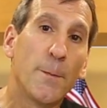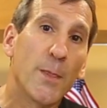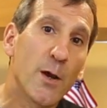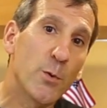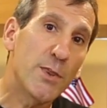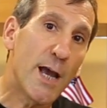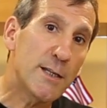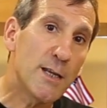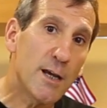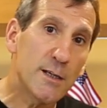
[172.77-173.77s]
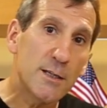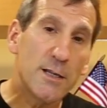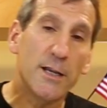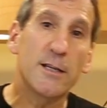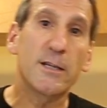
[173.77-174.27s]
and what that does
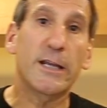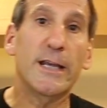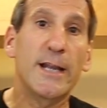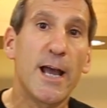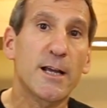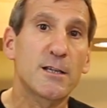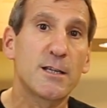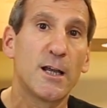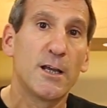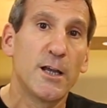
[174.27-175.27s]
is it connects